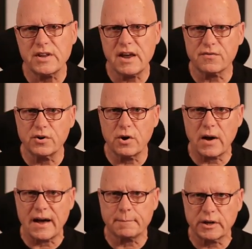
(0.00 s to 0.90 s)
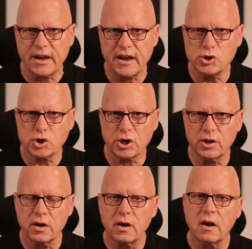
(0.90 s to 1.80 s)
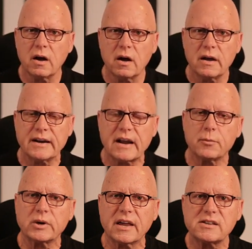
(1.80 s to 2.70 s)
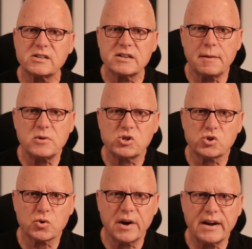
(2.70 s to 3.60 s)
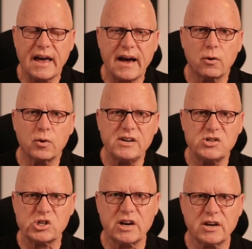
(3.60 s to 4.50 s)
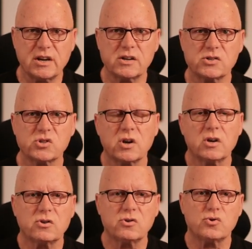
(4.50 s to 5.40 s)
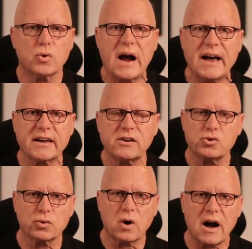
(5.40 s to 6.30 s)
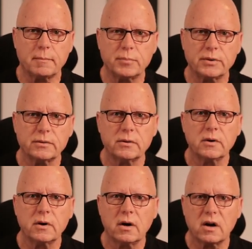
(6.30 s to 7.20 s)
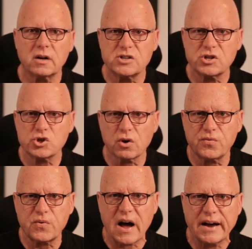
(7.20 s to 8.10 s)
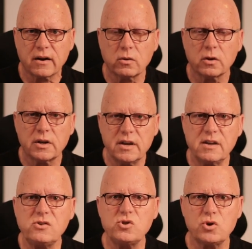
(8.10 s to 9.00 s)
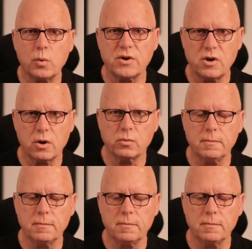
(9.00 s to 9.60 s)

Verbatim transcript: Evernote application, and I would like to demonstrate how easy it is to drag and drop a digital file into a note.